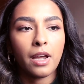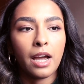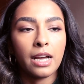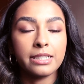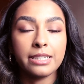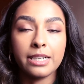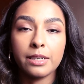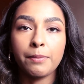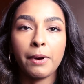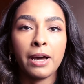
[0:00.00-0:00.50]
I
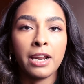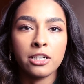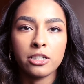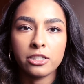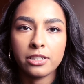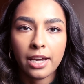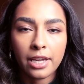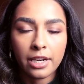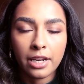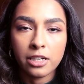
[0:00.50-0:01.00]
did manage
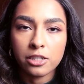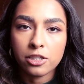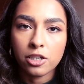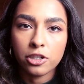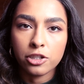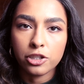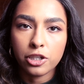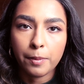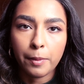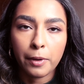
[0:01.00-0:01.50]
to get an
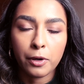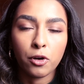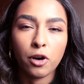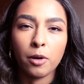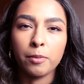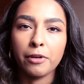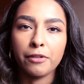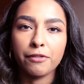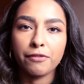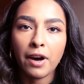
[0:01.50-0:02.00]
internship in
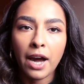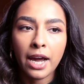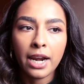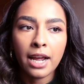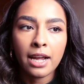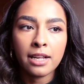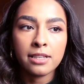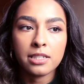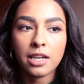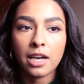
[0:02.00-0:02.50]
corporate
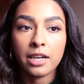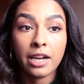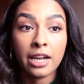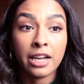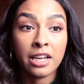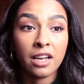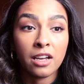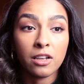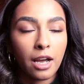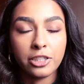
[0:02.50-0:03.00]
finance, and
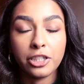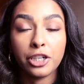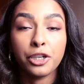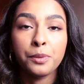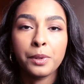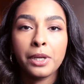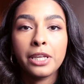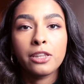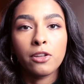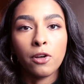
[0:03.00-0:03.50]
I
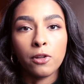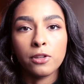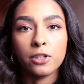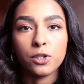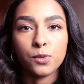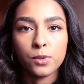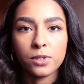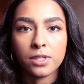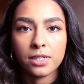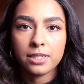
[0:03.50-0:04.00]
genuinely thought
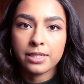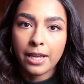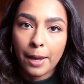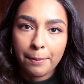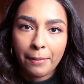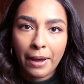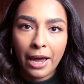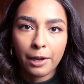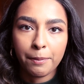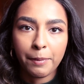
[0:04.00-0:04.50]
this was a
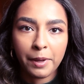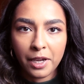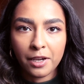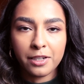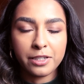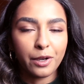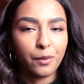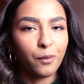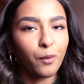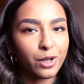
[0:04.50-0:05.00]
setback
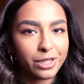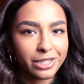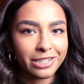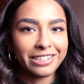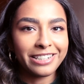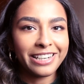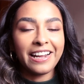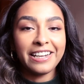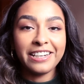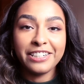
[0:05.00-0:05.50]
because it
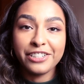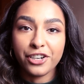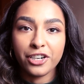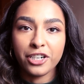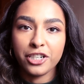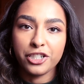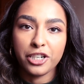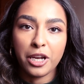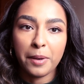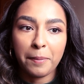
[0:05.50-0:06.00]
wasn't an
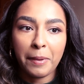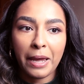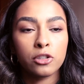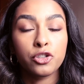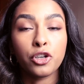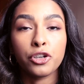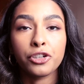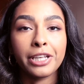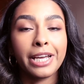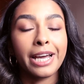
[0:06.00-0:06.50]
internship,
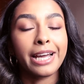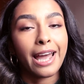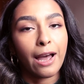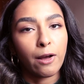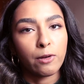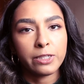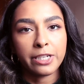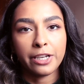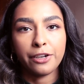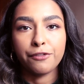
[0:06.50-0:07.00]
strictly
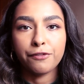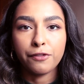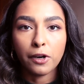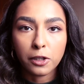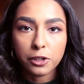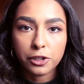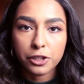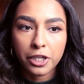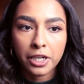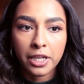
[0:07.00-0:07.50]
accounting
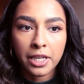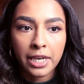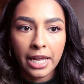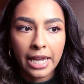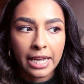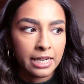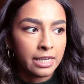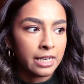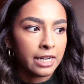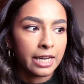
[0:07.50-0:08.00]
function
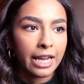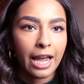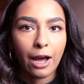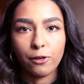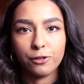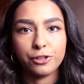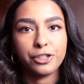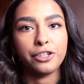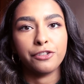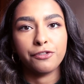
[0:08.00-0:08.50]
in an
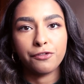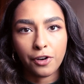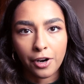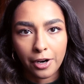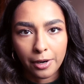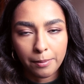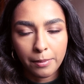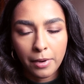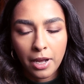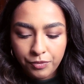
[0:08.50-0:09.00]
accounting
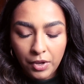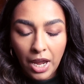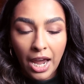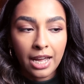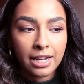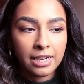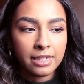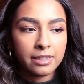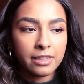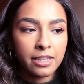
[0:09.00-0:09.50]
firm.
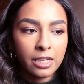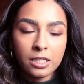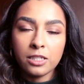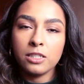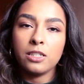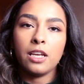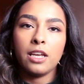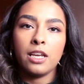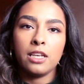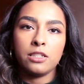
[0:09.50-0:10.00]
And
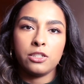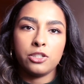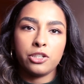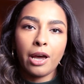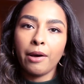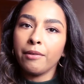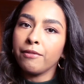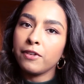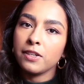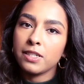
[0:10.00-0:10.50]
this is
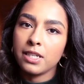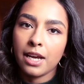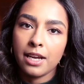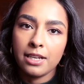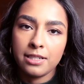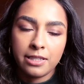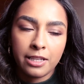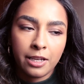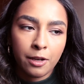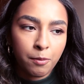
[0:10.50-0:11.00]
to
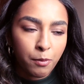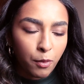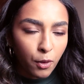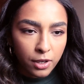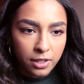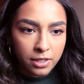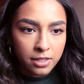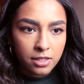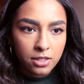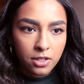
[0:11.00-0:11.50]
emphasize the
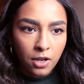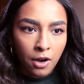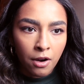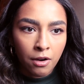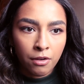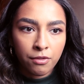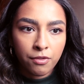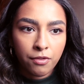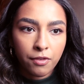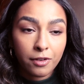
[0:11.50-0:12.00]
importance
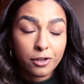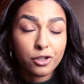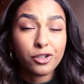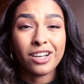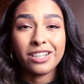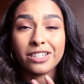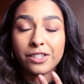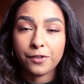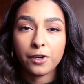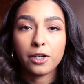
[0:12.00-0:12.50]
of
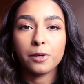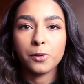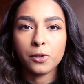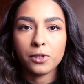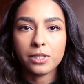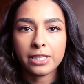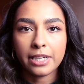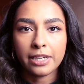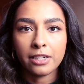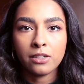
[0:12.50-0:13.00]
transferable
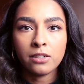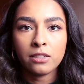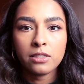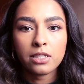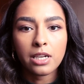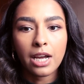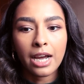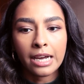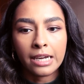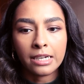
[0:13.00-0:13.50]
skills
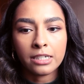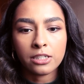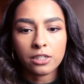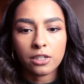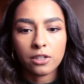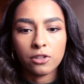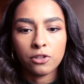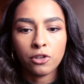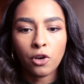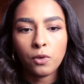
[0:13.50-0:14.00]
and
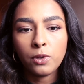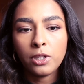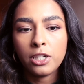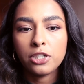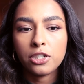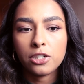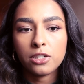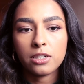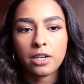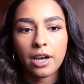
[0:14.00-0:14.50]
not only
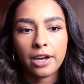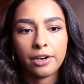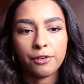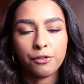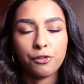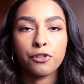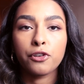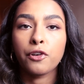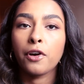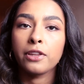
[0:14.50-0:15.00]
just kind of
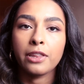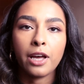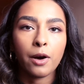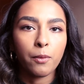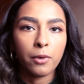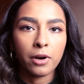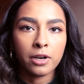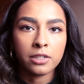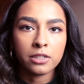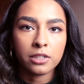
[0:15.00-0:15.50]
throwing that
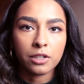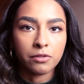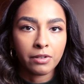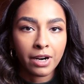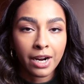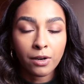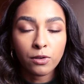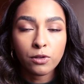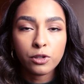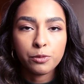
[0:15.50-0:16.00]
word
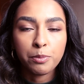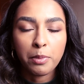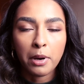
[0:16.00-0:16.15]
around,